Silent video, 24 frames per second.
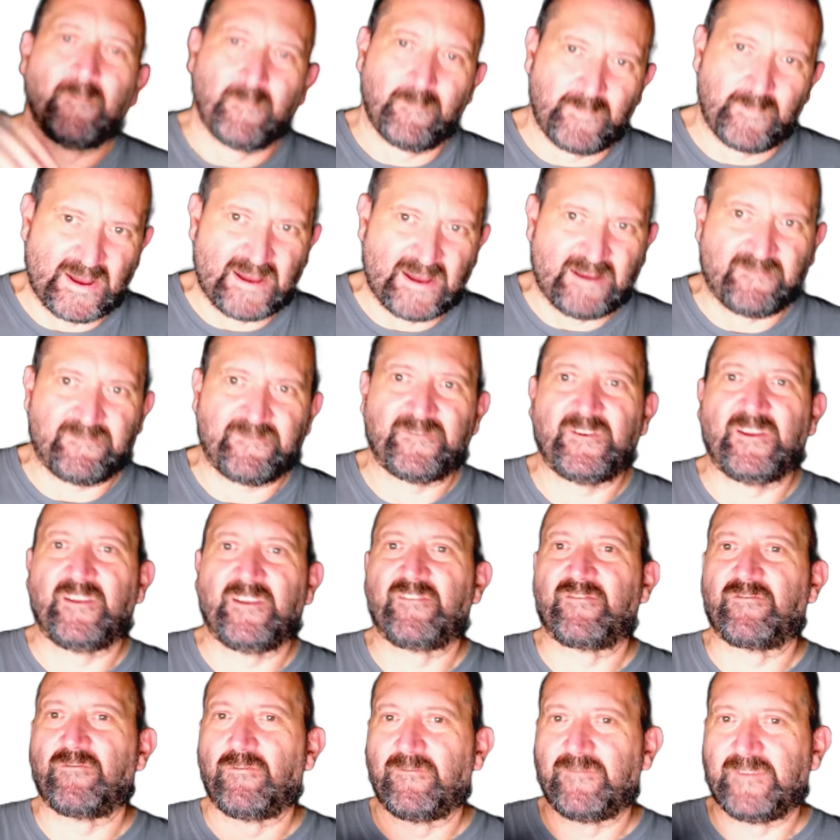Path
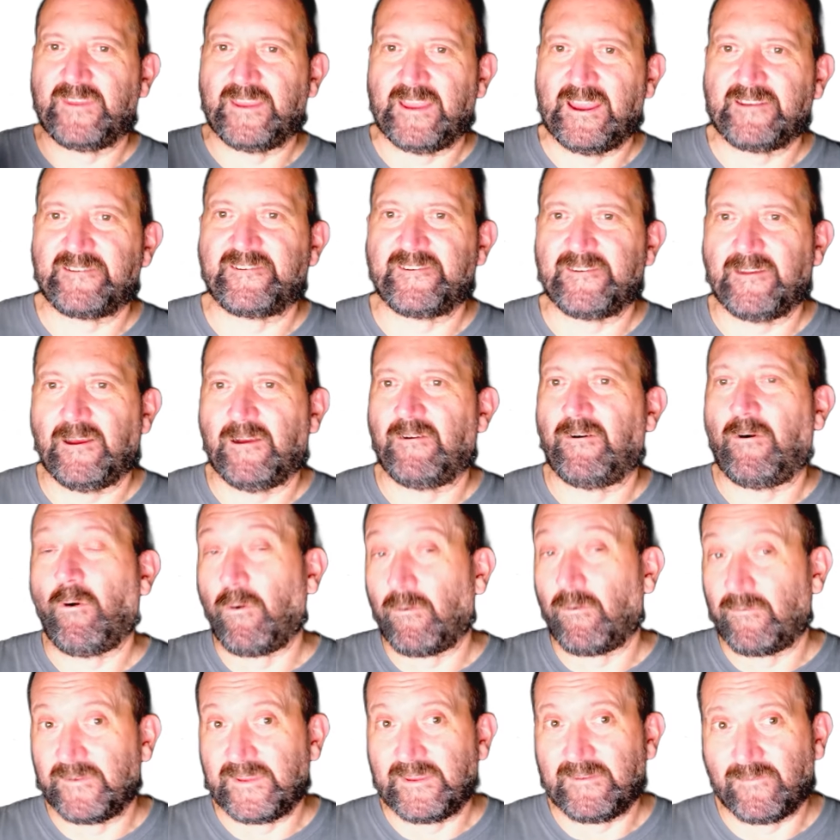is all the
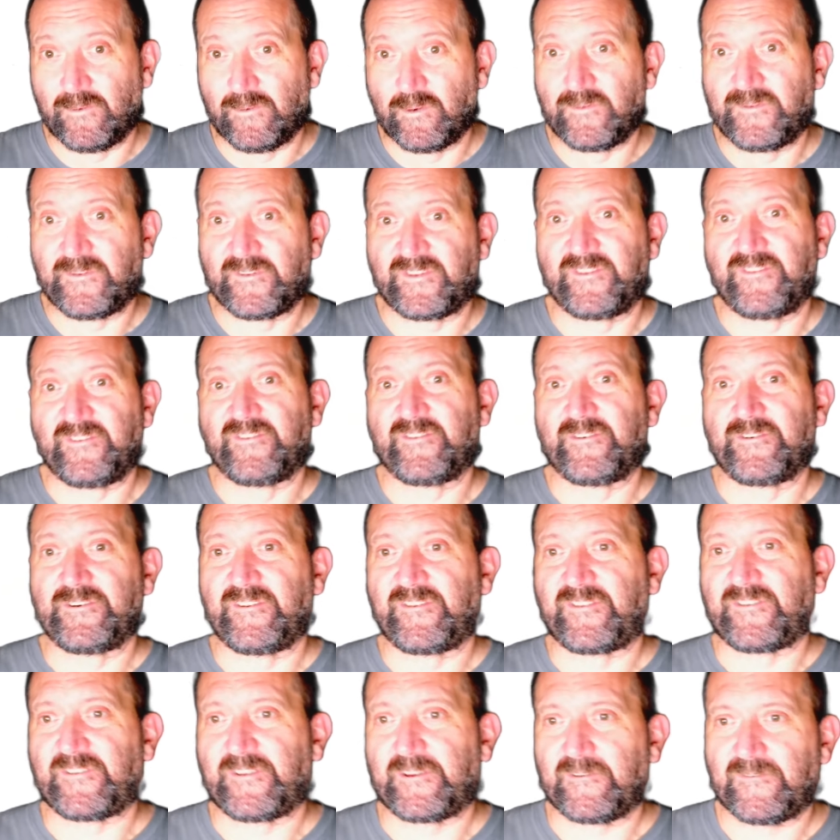vertices are
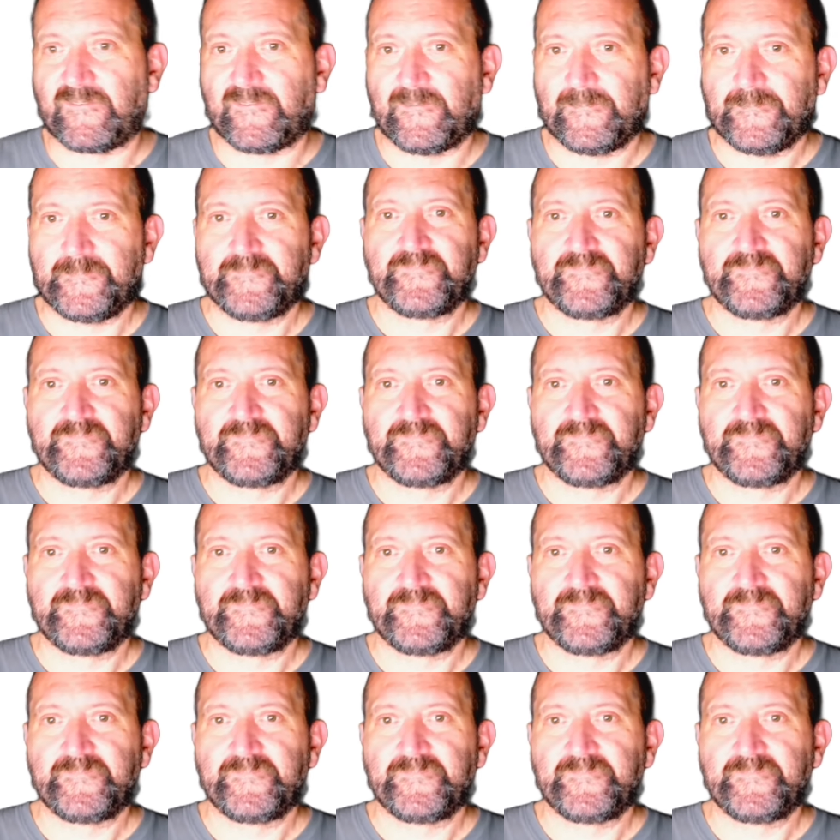distinct.